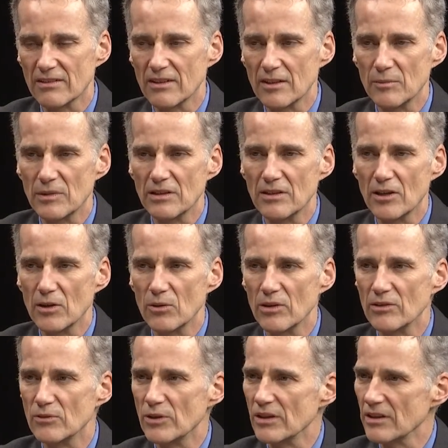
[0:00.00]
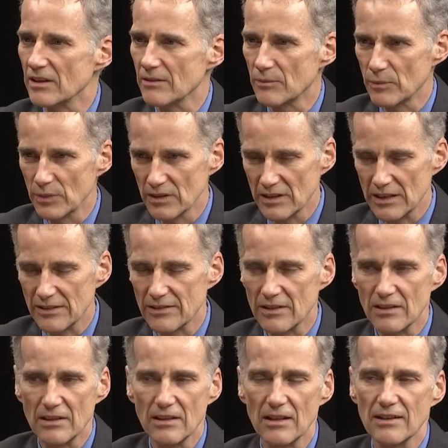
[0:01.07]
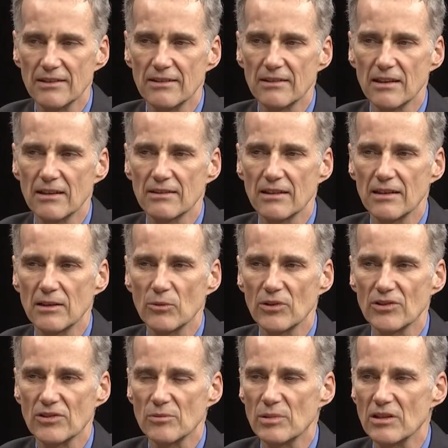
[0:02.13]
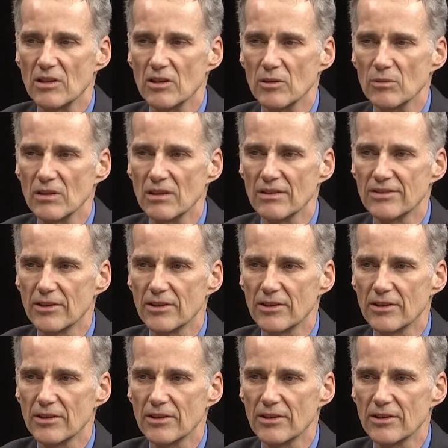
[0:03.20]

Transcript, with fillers: I mean, no one really believes in the United States anyone should be homeless.